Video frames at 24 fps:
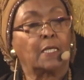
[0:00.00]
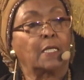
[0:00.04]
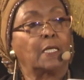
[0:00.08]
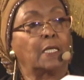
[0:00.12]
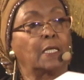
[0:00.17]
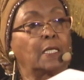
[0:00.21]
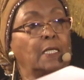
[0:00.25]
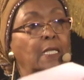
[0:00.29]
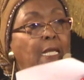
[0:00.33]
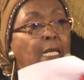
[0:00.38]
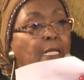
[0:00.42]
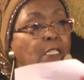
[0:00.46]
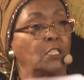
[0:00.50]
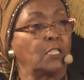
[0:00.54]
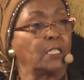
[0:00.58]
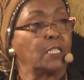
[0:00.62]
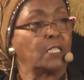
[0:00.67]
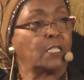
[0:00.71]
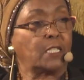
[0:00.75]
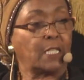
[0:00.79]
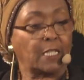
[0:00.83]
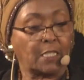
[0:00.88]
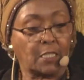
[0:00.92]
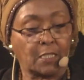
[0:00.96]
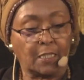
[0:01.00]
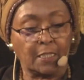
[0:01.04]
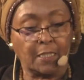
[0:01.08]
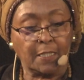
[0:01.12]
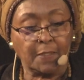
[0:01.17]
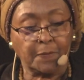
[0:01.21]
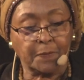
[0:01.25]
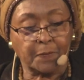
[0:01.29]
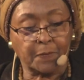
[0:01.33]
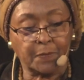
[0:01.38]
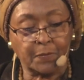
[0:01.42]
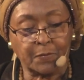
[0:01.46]
In 1960,
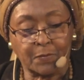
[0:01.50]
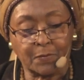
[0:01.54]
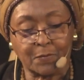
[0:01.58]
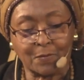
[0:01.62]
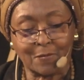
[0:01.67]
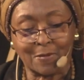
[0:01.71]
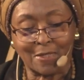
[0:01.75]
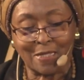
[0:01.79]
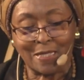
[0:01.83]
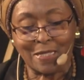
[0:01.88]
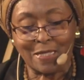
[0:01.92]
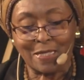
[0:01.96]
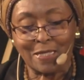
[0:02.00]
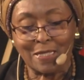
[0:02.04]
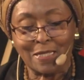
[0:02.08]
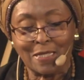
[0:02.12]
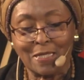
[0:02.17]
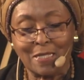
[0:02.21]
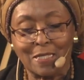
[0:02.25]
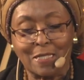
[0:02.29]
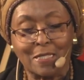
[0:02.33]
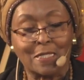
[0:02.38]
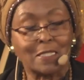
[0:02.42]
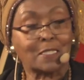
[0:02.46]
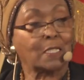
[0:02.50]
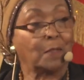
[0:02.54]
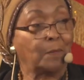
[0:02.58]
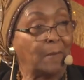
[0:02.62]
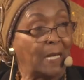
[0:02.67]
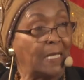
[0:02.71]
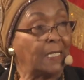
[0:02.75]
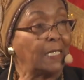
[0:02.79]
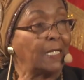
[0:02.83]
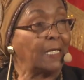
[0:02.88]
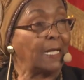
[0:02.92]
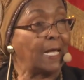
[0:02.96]

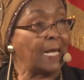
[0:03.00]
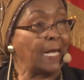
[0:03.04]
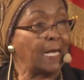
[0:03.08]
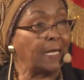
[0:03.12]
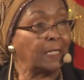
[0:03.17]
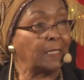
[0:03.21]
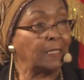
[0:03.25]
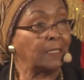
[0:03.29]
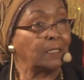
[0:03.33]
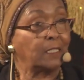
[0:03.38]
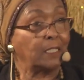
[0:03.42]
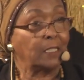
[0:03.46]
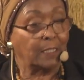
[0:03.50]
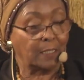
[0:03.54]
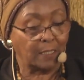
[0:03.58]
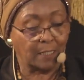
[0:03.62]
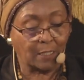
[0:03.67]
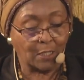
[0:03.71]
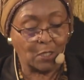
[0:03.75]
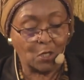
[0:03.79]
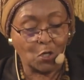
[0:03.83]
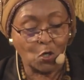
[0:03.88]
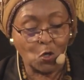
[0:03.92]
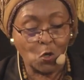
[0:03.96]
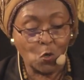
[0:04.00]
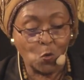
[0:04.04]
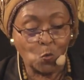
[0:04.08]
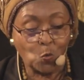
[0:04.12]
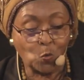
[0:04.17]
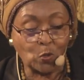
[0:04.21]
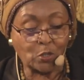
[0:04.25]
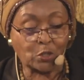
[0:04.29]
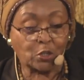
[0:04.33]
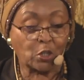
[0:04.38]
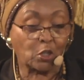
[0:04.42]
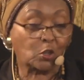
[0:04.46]
Somaliland
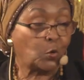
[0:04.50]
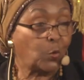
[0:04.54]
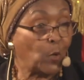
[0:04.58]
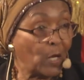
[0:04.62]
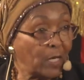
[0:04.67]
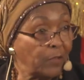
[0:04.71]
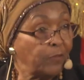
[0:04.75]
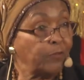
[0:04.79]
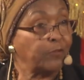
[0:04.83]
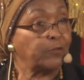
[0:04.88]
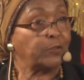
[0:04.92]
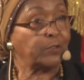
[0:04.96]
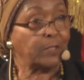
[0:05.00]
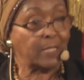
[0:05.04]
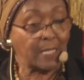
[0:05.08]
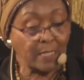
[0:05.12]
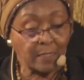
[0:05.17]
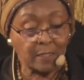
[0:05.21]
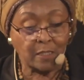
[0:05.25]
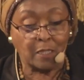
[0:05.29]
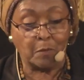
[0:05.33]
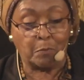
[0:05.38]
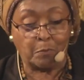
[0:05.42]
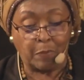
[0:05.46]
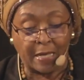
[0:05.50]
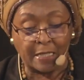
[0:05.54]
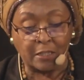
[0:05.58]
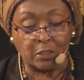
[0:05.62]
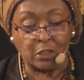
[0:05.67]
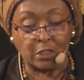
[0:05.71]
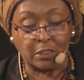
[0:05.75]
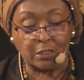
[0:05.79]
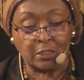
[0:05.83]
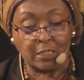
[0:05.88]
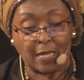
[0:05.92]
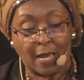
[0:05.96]
was the 12th
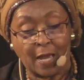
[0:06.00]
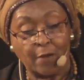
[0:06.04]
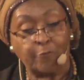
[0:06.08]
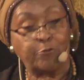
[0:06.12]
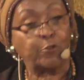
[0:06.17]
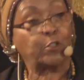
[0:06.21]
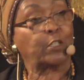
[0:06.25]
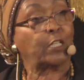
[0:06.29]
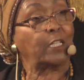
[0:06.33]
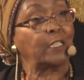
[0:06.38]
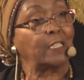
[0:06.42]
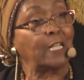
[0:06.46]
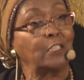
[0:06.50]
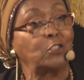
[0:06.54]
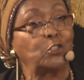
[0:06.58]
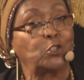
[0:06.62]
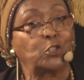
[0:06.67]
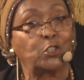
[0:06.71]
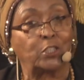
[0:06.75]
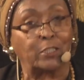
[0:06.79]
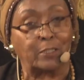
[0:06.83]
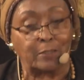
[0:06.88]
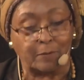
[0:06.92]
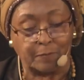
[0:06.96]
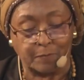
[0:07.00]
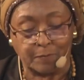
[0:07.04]
independent African nation.